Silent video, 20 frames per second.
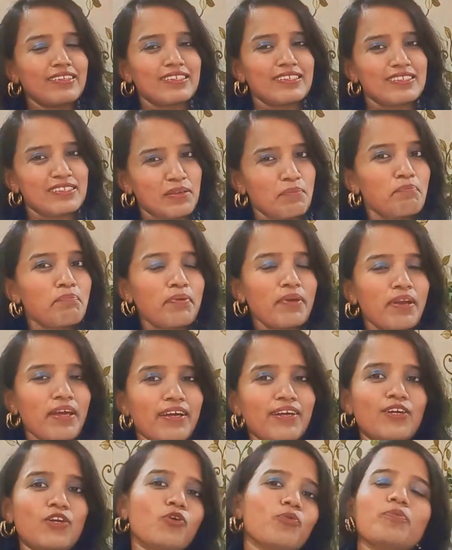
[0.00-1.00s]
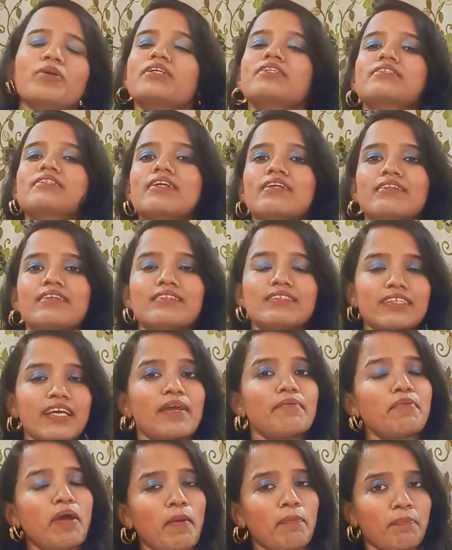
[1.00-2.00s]
It's a simple economics. The
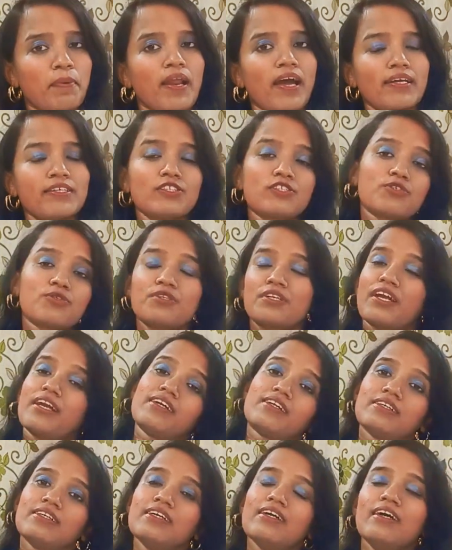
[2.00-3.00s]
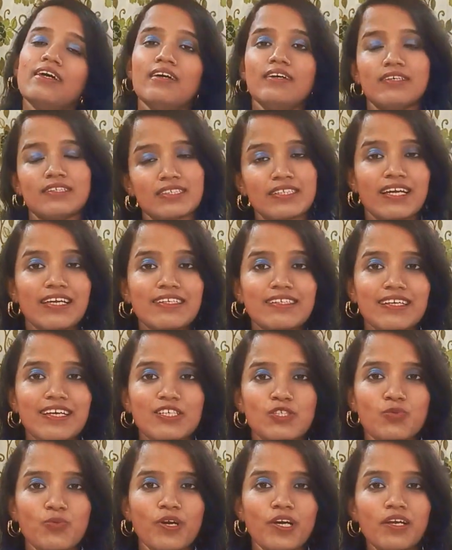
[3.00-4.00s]
same applies to tech skills
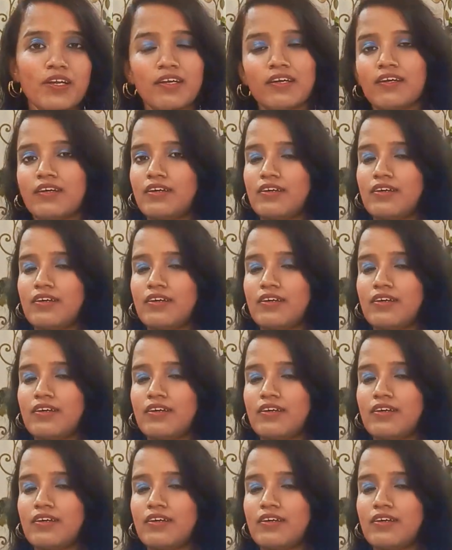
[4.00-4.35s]
as well.